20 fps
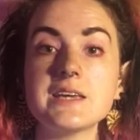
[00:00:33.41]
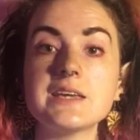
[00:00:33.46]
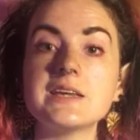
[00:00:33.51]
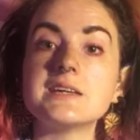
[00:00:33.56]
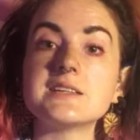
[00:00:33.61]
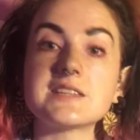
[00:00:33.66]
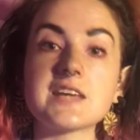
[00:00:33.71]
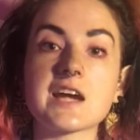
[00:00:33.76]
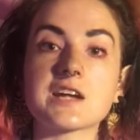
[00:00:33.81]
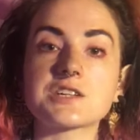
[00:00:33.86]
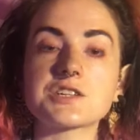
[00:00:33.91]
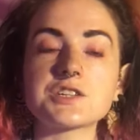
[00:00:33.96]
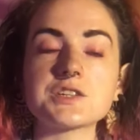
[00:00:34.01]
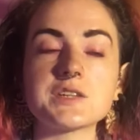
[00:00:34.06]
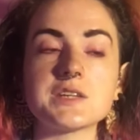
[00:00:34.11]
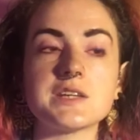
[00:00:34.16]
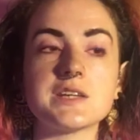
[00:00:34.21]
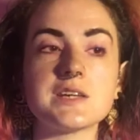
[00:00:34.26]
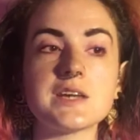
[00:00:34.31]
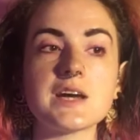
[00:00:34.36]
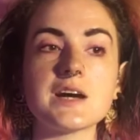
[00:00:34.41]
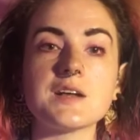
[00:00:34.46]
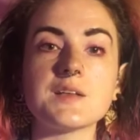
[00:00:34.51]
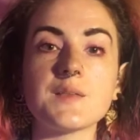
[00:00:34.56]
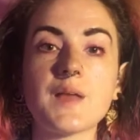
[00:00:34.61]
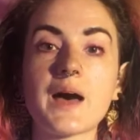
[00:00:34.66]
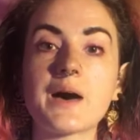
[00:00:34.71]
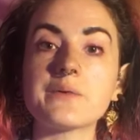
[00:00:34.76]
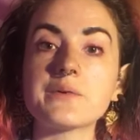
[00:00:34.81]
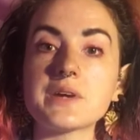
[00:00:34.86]
is actually
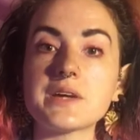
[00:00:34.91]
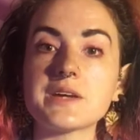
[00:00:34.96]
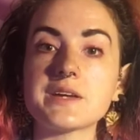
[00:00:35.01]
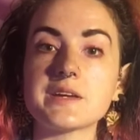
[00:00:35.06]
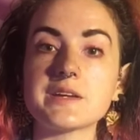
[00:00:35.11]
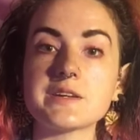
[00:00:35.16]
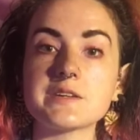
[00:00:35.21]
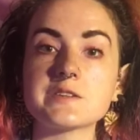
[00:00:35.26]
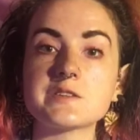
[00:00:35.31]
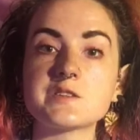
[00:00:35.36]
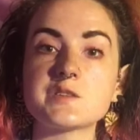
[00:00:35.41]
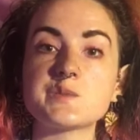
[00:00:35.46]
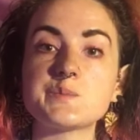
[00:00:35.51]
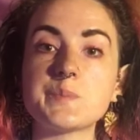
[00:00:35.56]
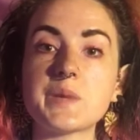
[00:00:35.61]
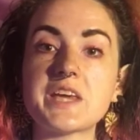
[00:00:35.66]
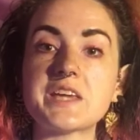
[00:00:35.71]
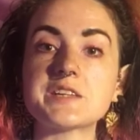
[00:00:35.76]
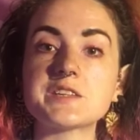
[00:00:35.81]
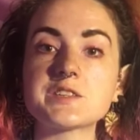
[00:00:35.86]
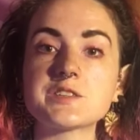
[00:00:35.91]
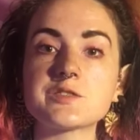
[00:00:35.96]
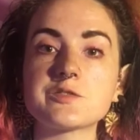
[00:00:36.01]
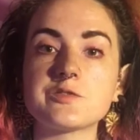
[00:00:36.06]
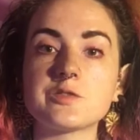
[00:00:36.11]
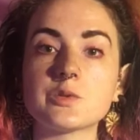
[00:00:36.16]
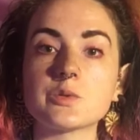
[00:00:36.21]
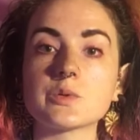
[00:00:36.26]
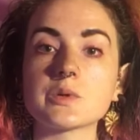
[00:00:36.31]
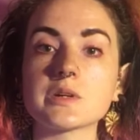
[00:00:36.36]
allowing space
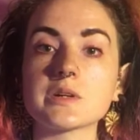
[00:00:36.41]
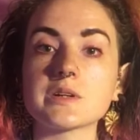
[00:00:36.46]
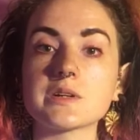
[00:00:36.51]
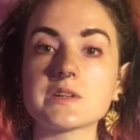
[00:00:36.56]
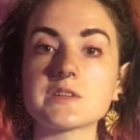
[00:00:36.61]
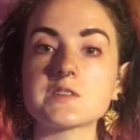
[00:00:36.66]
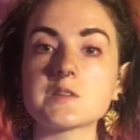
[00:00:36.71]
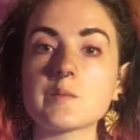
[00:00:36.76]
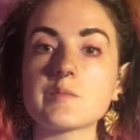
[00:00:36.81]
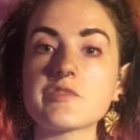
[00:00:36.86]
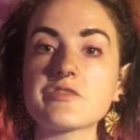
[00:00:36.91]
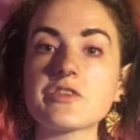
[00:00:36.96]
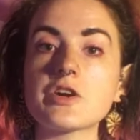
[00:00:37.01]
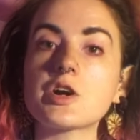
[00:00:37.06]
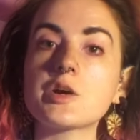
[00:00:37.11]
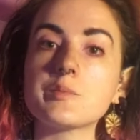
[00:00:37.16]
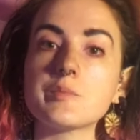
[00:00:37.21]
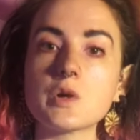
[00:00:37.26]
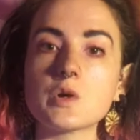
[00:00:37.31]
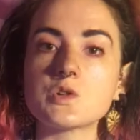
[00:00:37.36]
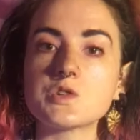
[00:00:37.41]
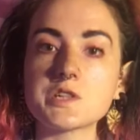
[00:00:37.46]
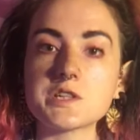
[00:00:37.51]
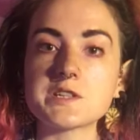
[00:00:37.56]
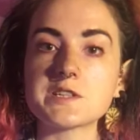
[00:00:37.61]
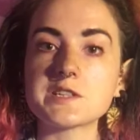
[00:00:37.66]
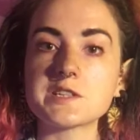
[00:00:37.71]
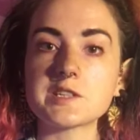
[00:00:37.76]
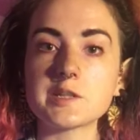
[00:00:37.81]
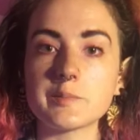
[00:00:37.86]
for some of our
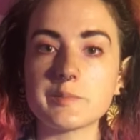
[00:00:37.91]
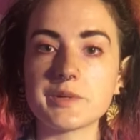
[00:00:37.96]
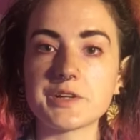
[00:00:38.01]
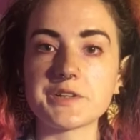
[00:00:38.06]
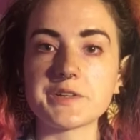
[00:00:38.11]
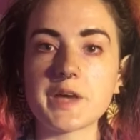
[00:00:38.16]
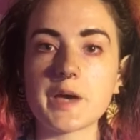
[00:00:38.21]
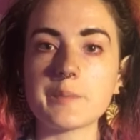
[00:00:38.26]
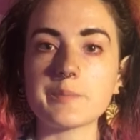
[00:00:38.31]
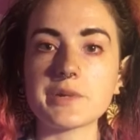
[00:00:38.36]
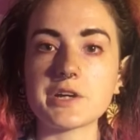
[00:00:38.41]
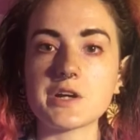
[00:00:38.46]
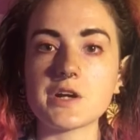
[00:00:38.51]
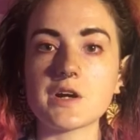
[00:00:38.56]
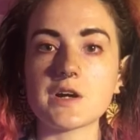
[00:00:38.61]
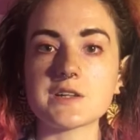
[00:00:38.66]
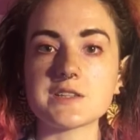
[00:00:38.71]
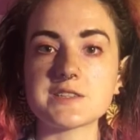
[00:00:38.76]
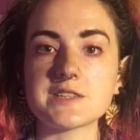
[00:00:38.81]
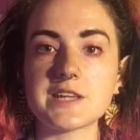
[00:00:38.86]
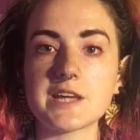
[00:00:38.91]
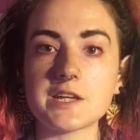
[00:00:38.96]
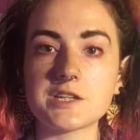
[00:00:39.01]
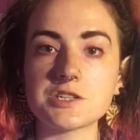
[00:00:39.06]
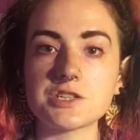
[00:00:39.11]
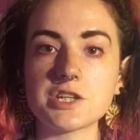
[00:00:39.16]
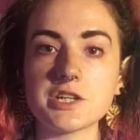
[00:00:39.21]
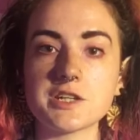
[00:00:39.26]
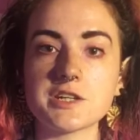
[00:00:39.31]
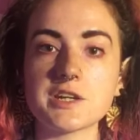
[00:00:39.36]
emotions to build up and cause
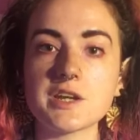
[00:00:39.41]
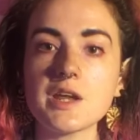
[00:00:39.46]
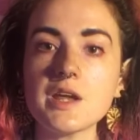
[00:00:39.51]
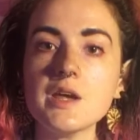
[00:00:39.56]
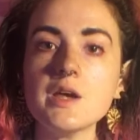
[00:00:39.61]
tension,